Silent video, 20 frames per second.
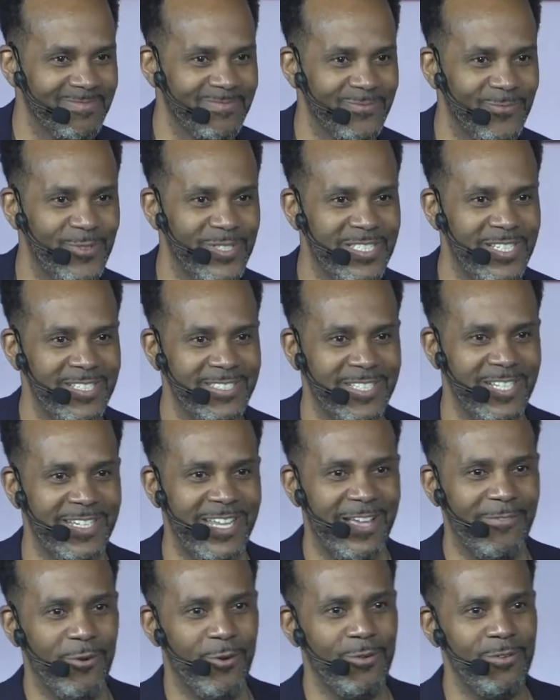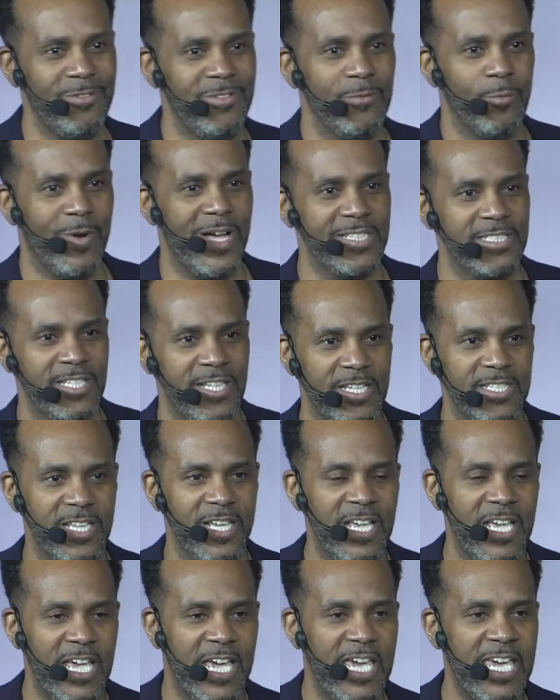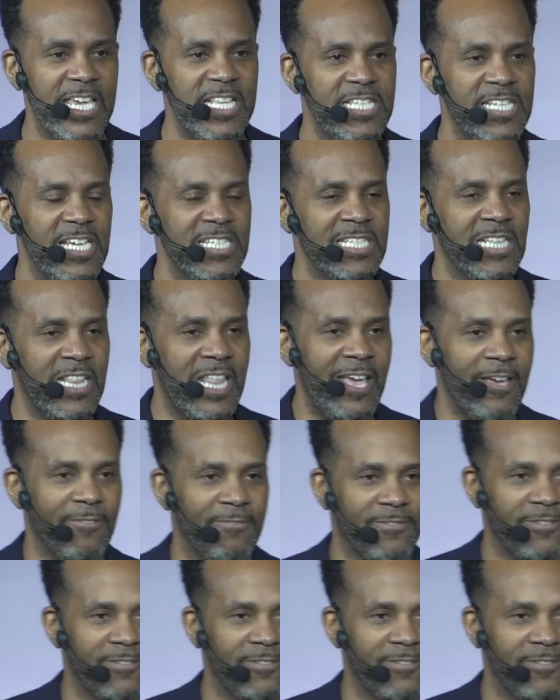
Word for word: resist the devil. Watch this. He just left.